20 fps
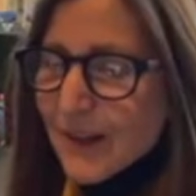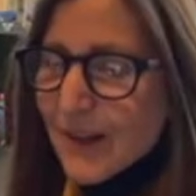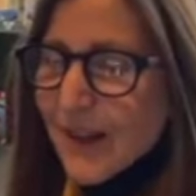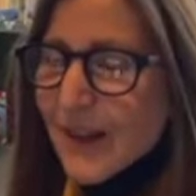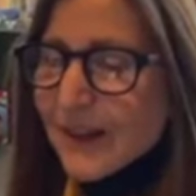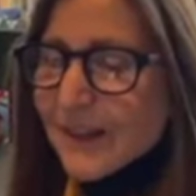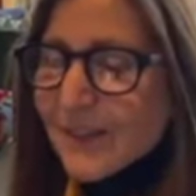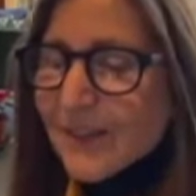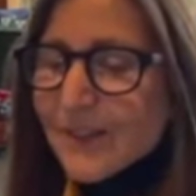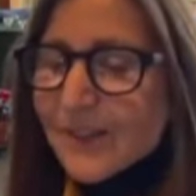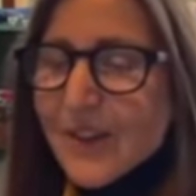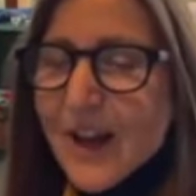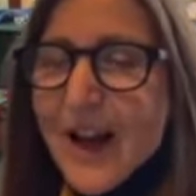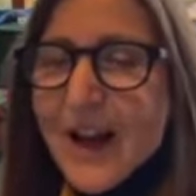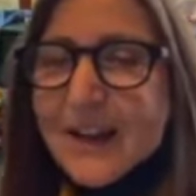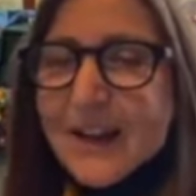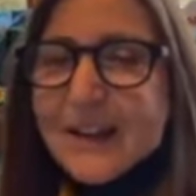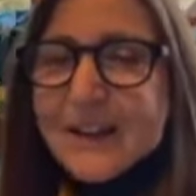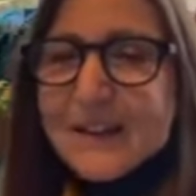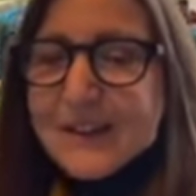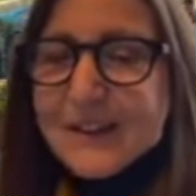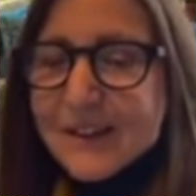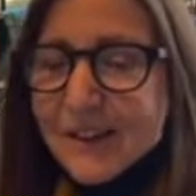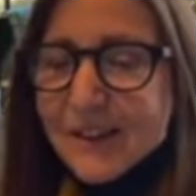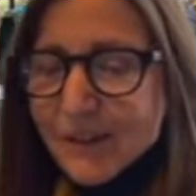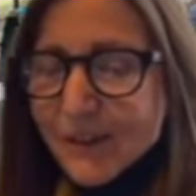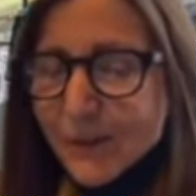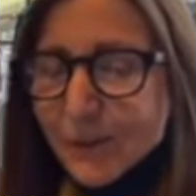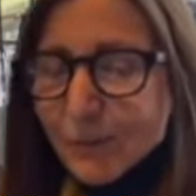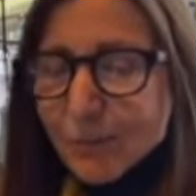ecstatically
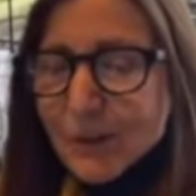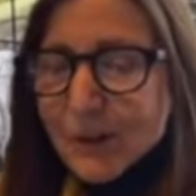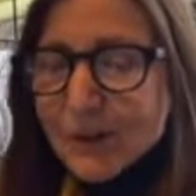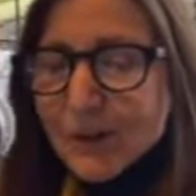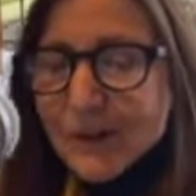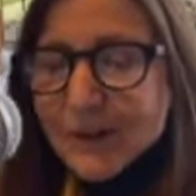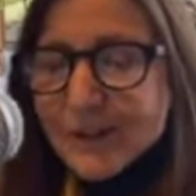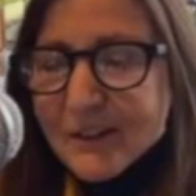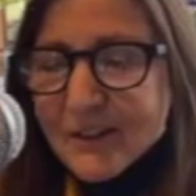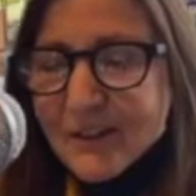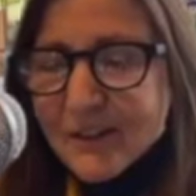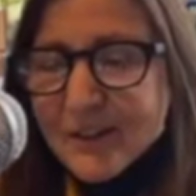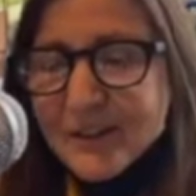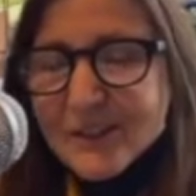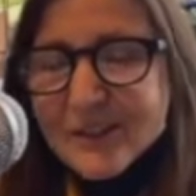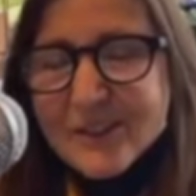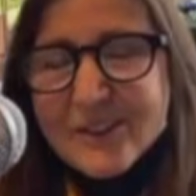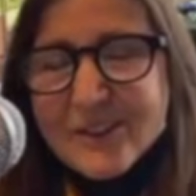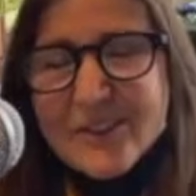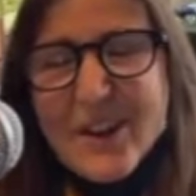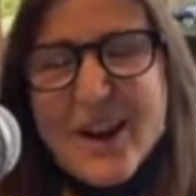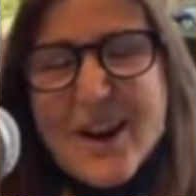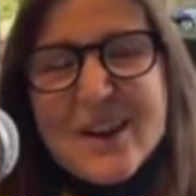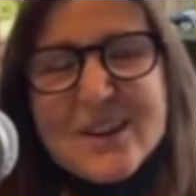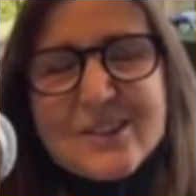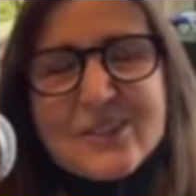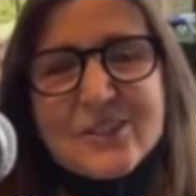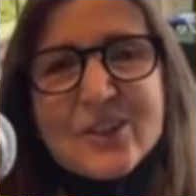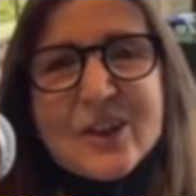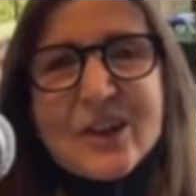experiencing this
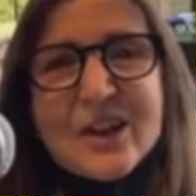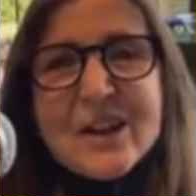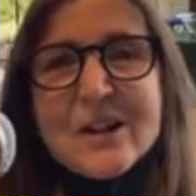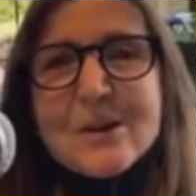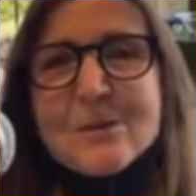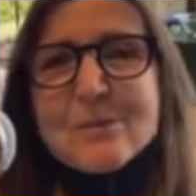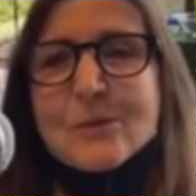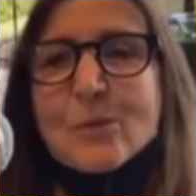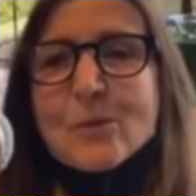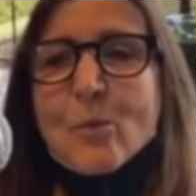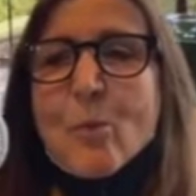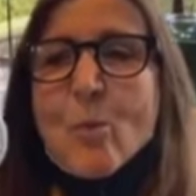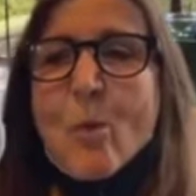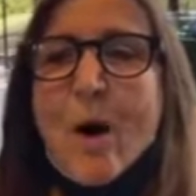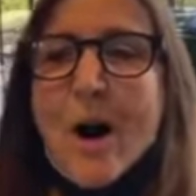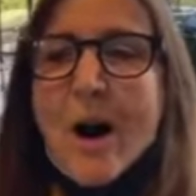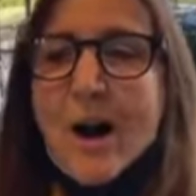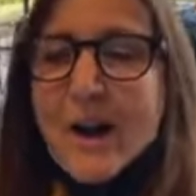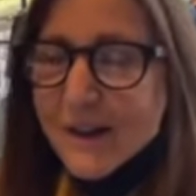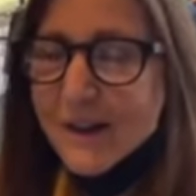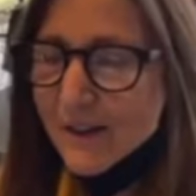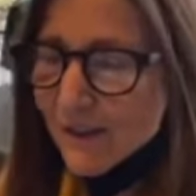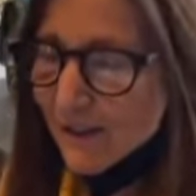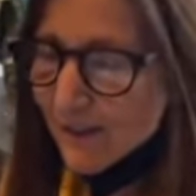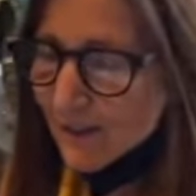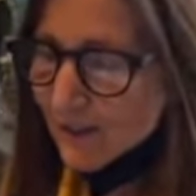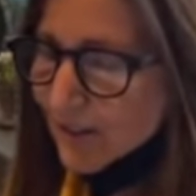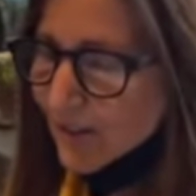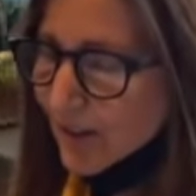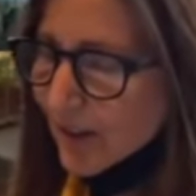untamed,
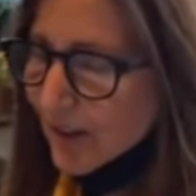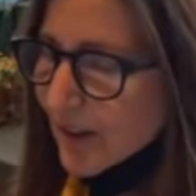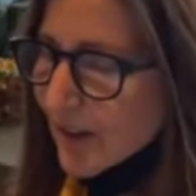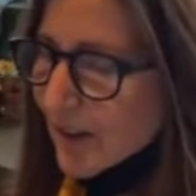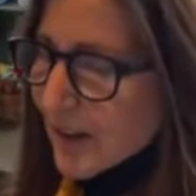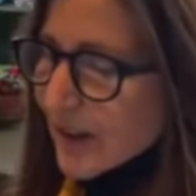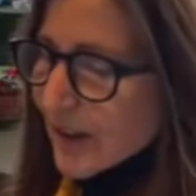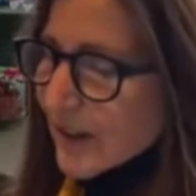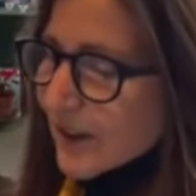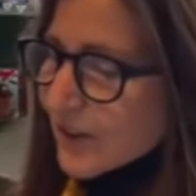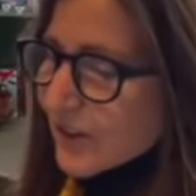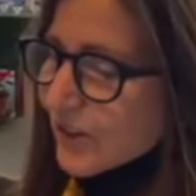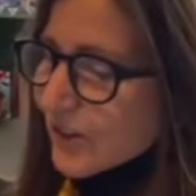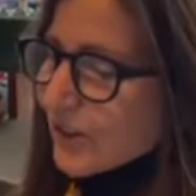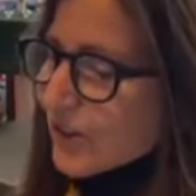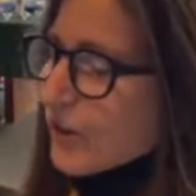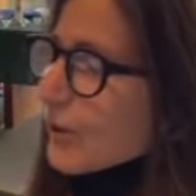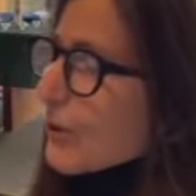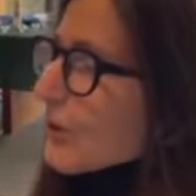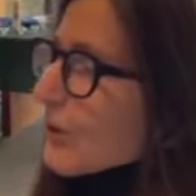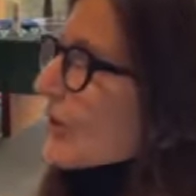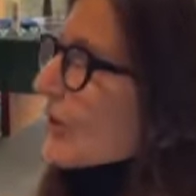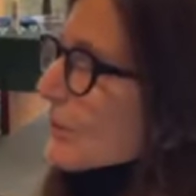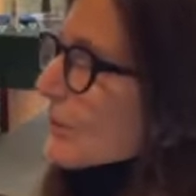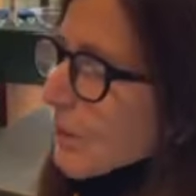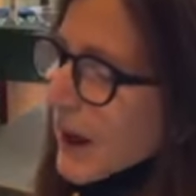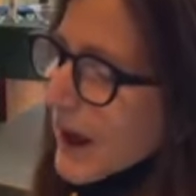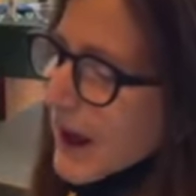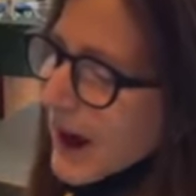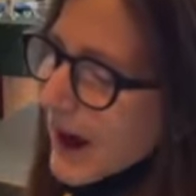wild, juicy
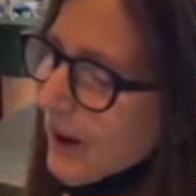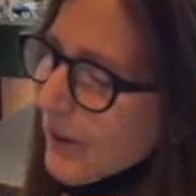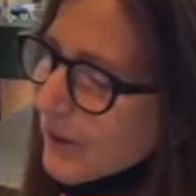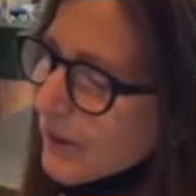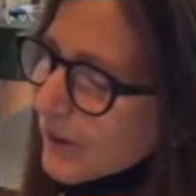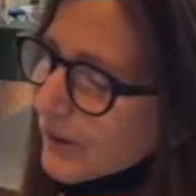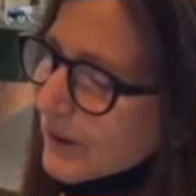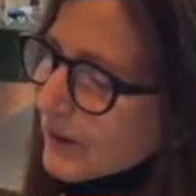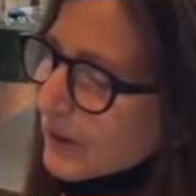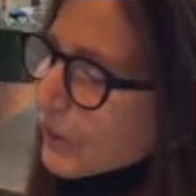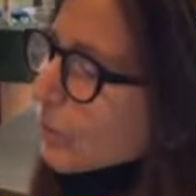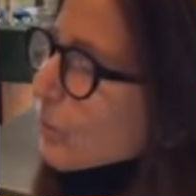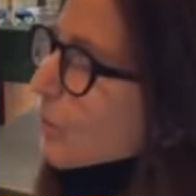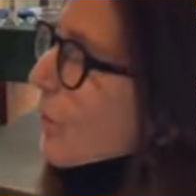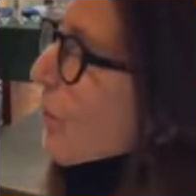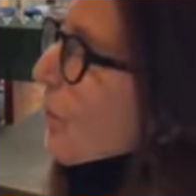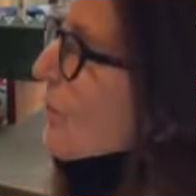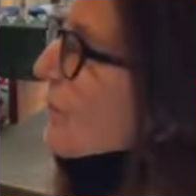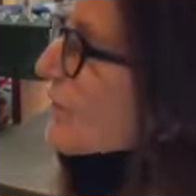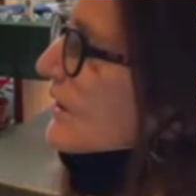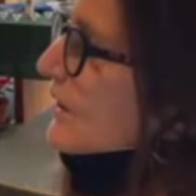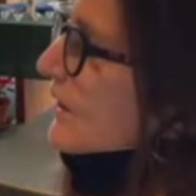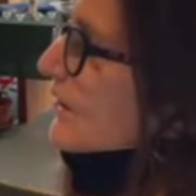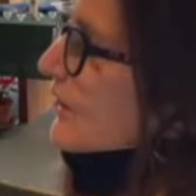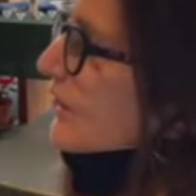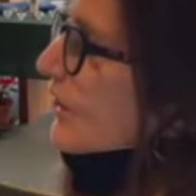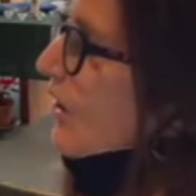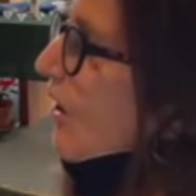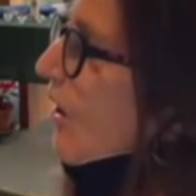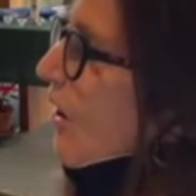power that's woven
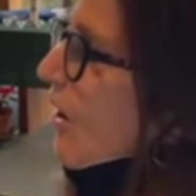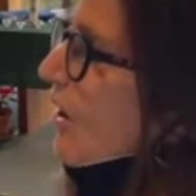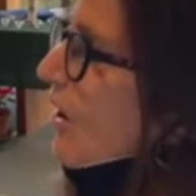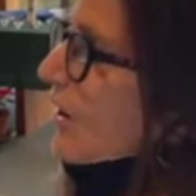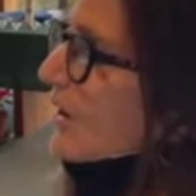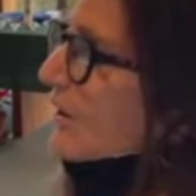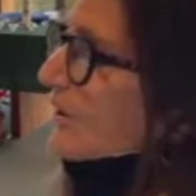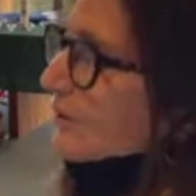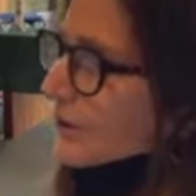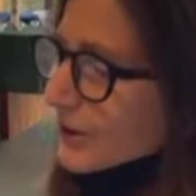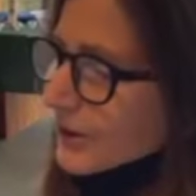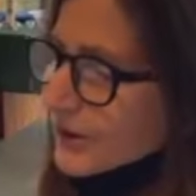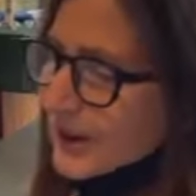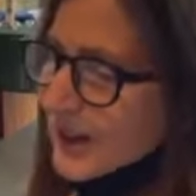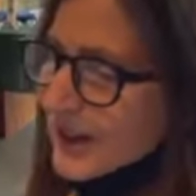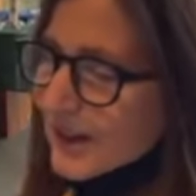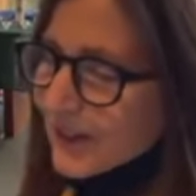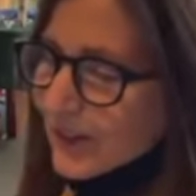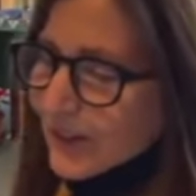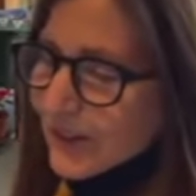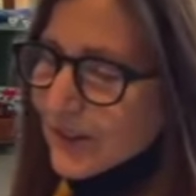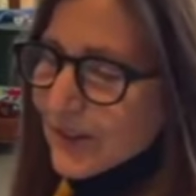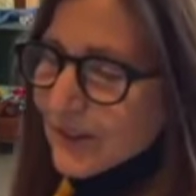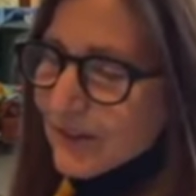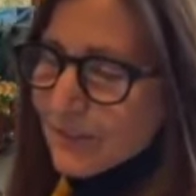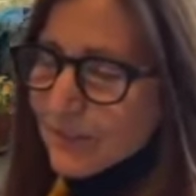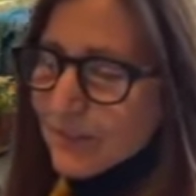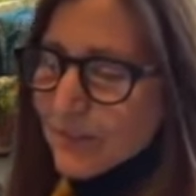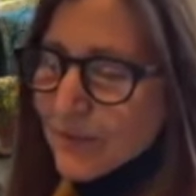into all of creation.